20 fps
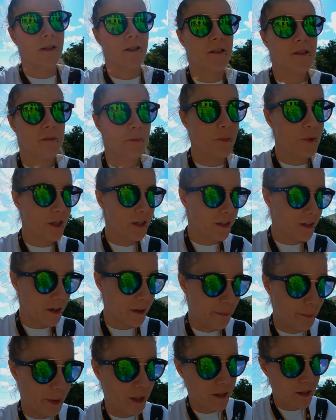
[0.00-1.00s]
It's pretty
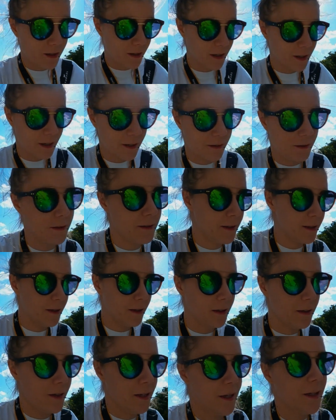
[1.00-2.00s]
epic,
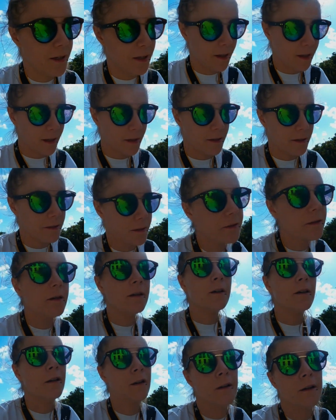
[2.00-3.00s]
and
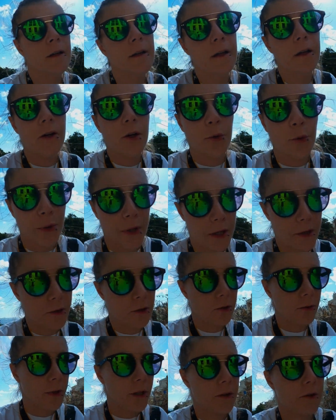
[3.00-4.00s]
we are
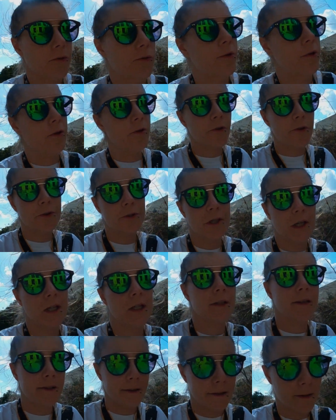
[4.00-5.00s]
going on the other
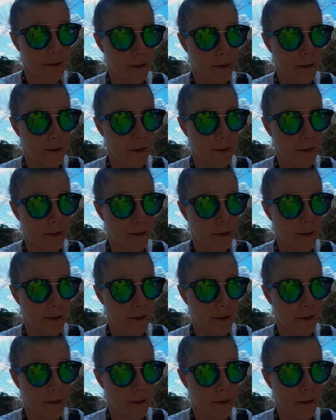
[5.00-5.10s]
side